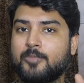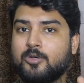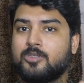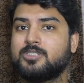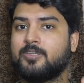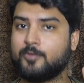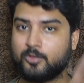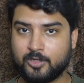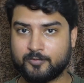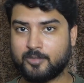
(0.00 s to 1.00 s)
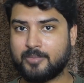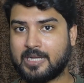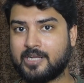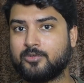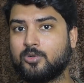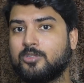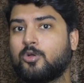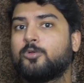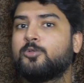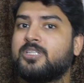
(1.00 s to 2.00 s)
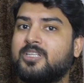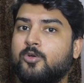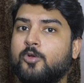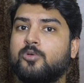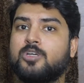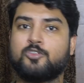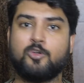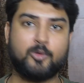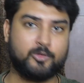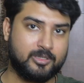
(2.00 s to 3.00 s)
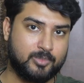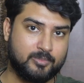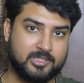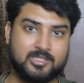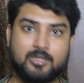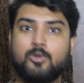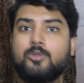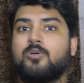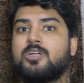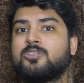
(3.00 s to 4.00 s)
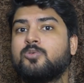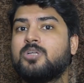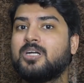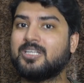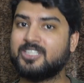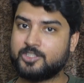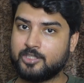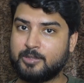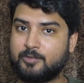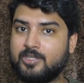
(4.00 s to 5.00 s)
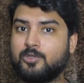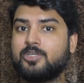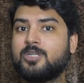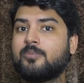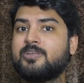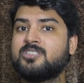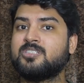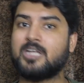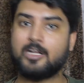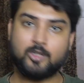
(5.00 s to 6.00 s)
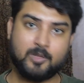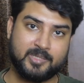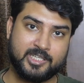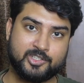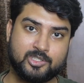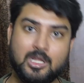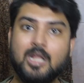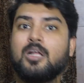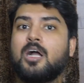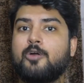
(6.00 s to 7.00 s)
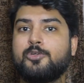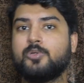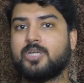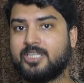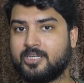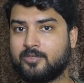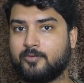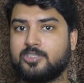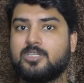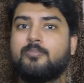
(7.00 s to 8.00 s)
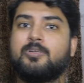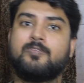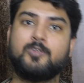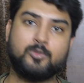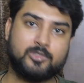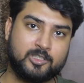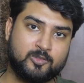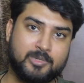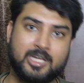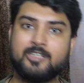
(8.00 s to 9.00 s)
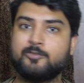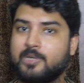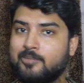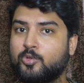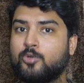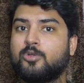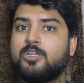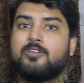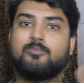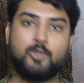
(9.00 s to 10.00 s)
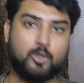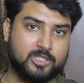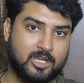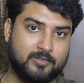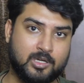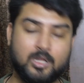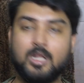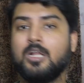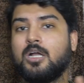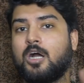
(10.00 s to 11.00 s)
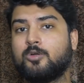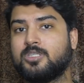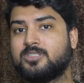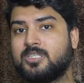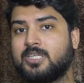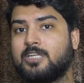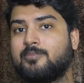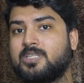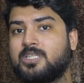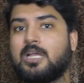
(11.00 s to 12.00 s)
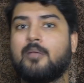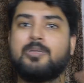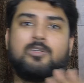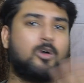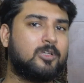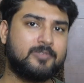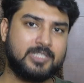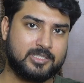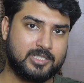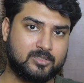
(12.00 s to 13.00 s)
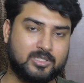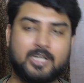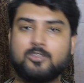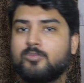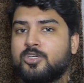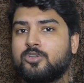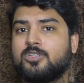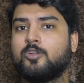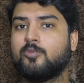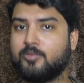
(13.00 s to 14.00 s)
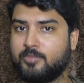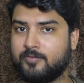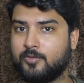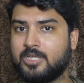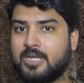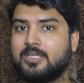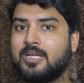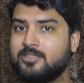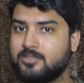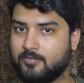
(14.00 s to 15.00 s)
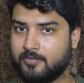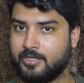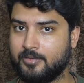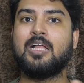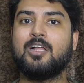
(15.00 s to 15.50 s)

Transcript: because if you're going for a backend role, not only they're going to ask you about DBMS, they're going to ask you the connection between your databases and your application. How do you connect? For example, if you're using Spring, Spring Boot, or even Pure Java, how does the JDBC happen? All of these things, right? So make sure that you prepare for that as well.